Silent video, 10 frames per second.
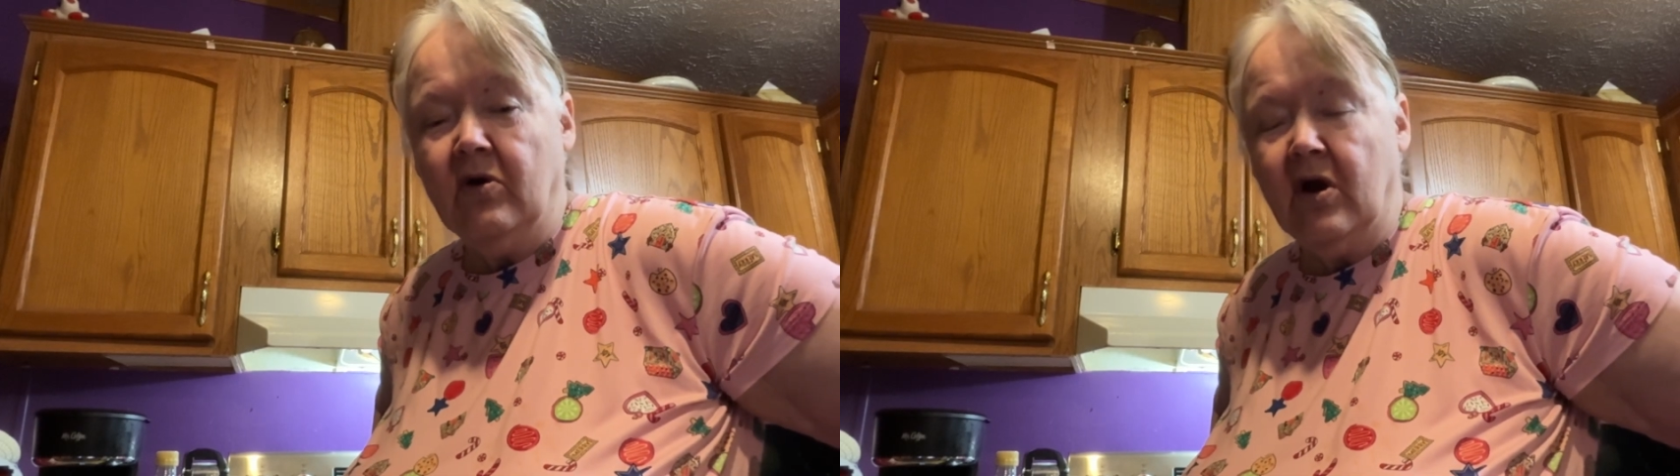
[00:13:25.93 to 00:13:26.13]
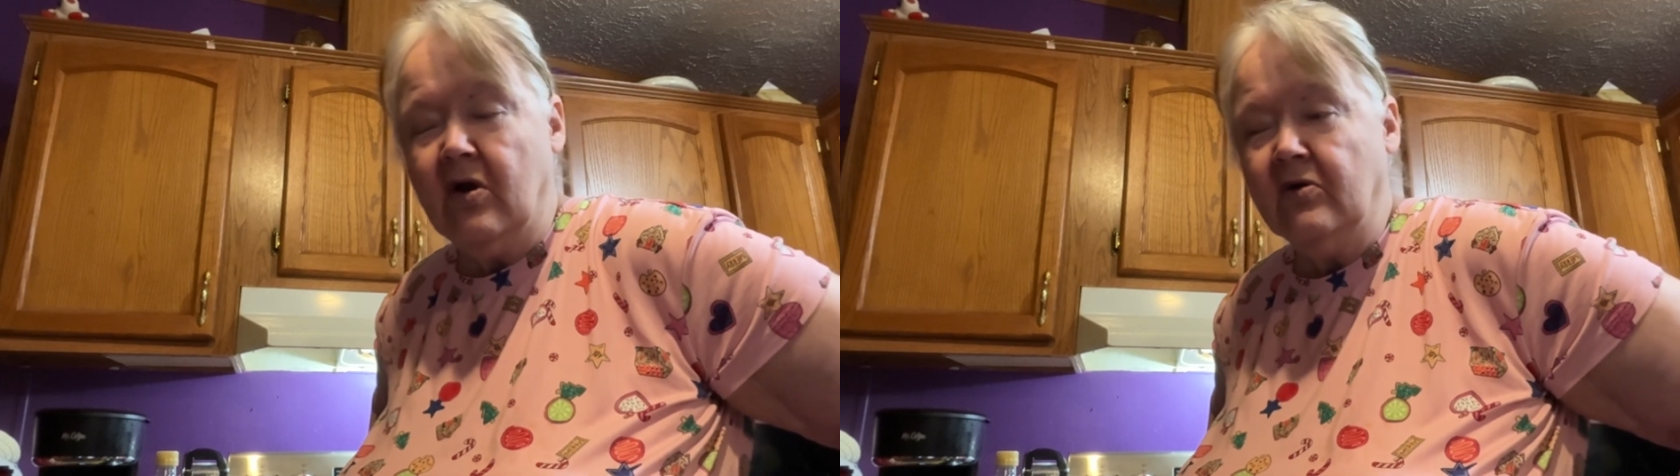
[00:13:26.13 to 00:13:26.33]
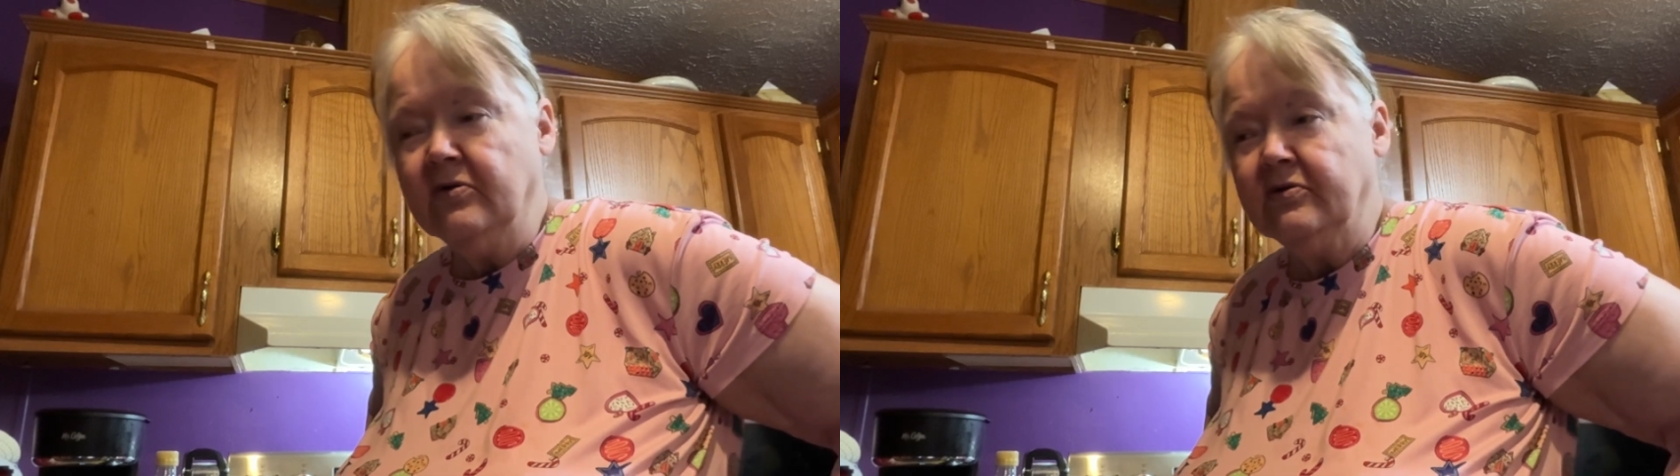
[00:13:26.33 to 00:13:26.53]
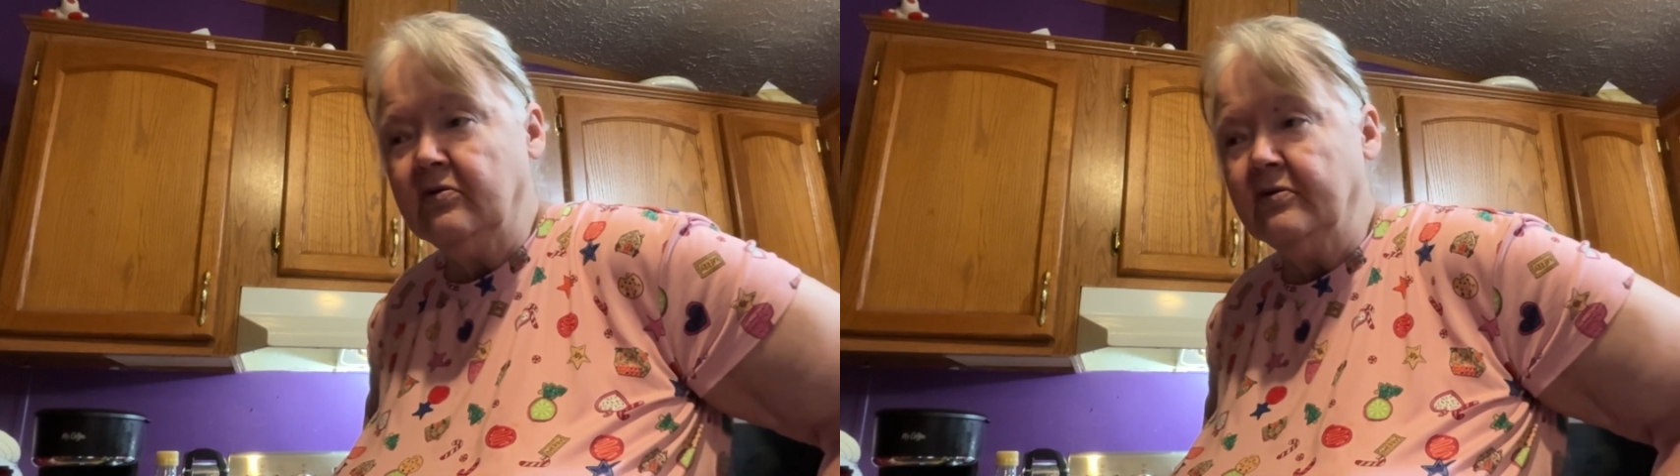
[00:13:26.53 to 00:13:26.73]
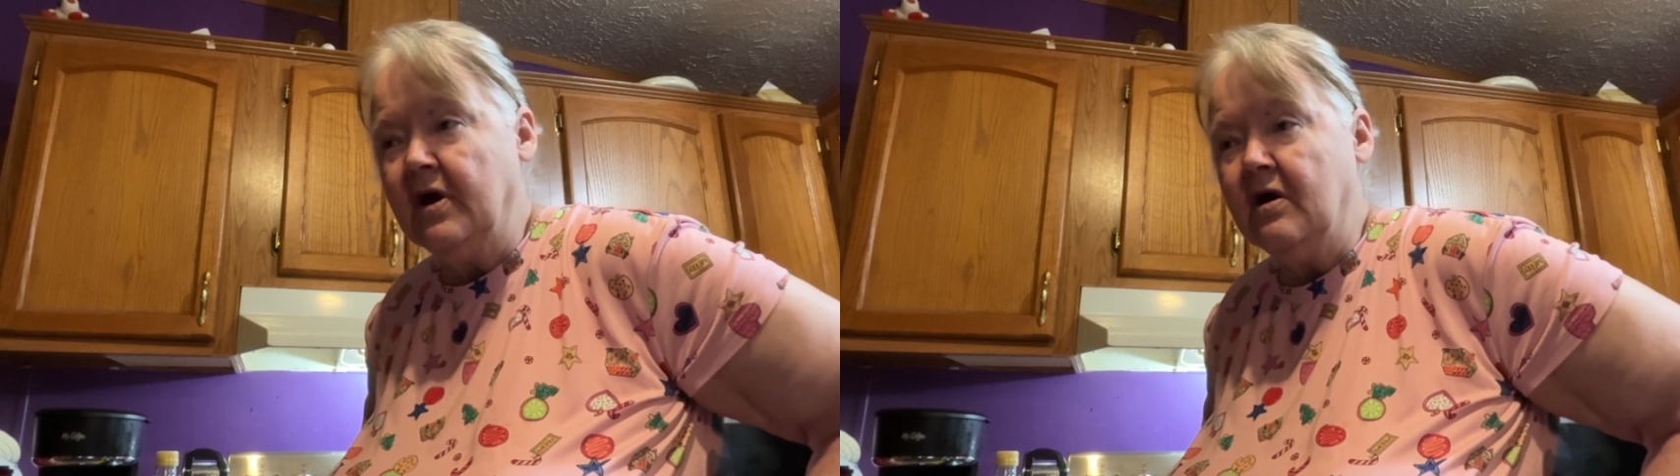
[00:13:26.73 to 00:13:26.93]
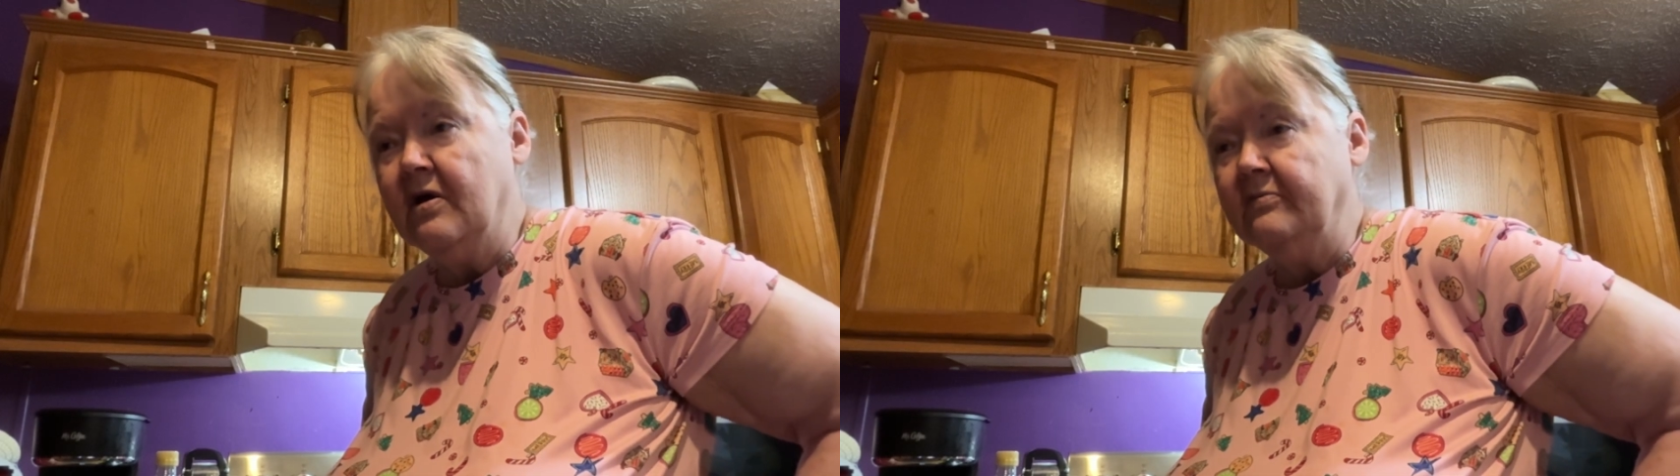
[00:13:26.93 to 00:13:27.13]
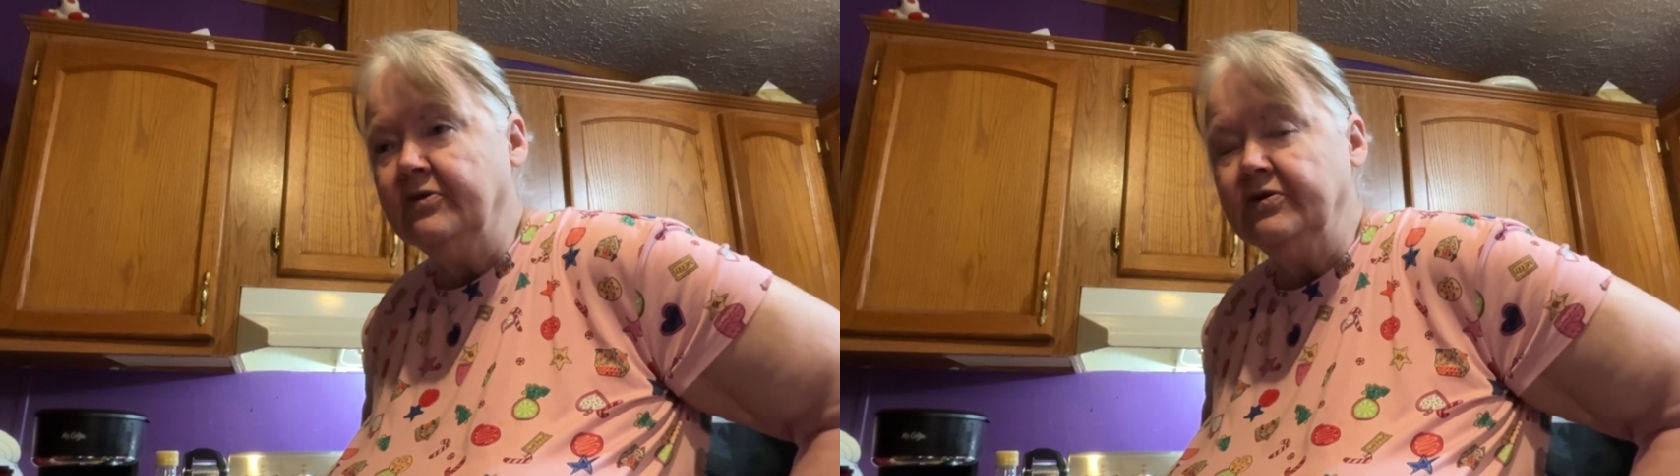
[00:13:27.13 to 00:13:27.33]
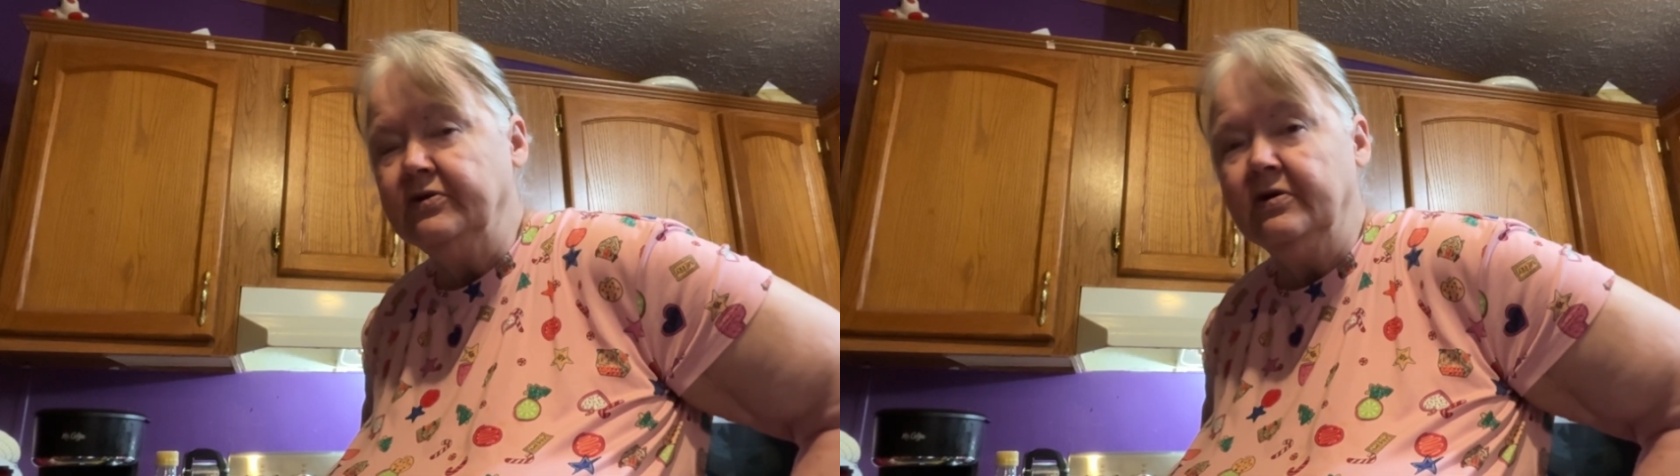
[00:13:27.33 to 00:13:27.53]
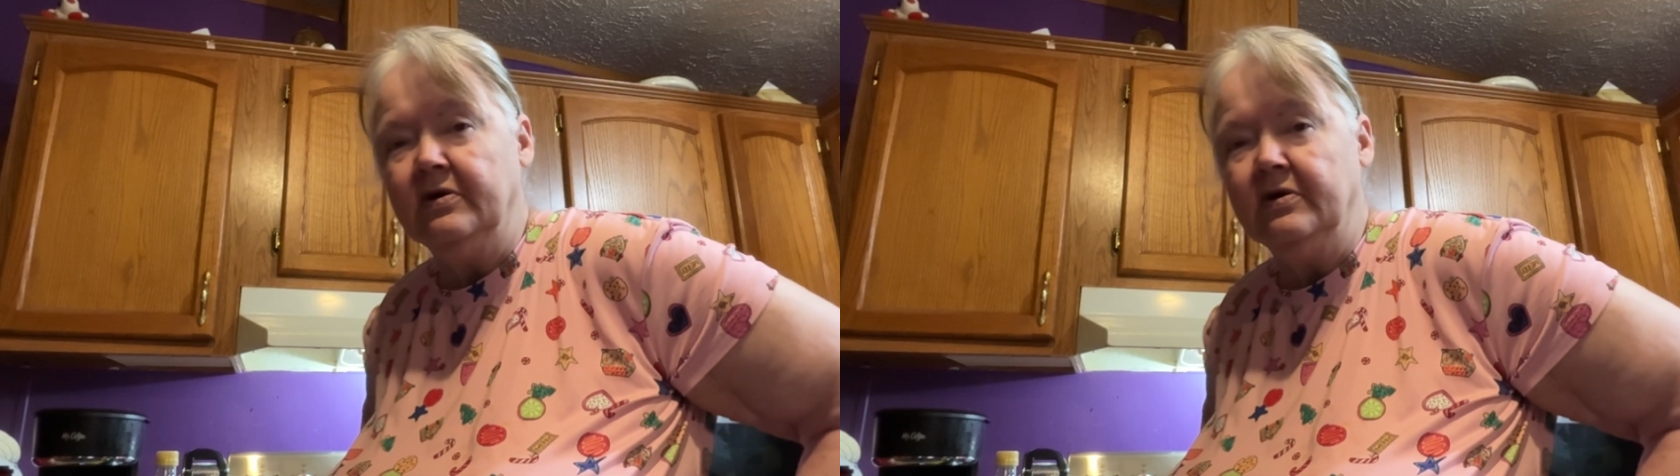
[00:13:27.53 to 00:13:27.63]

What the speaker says: heard it or not, but